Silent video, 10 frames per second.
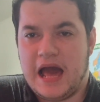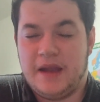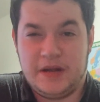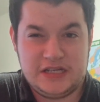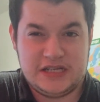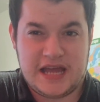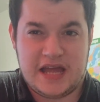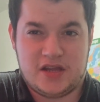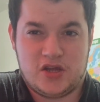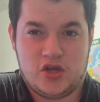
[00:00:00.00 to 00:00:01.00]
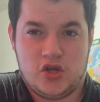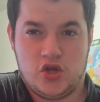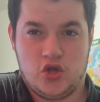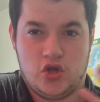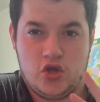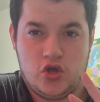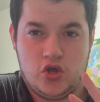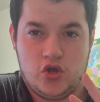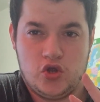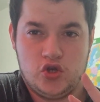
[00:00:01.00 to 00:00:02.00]
And I managed to get
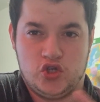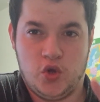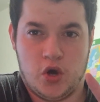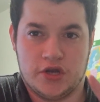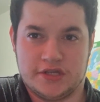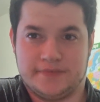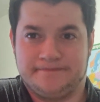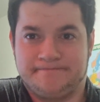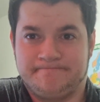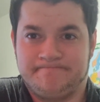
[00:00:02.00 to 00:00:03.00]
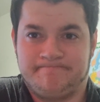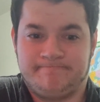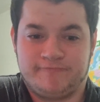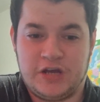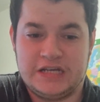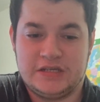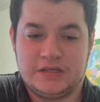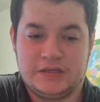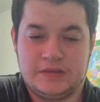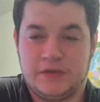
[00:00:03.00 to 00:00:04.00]
2 orders, right,
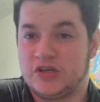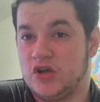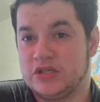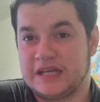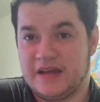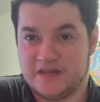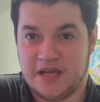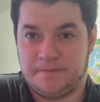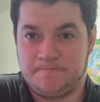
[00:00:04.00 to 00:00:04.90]
McDonald's and KFC.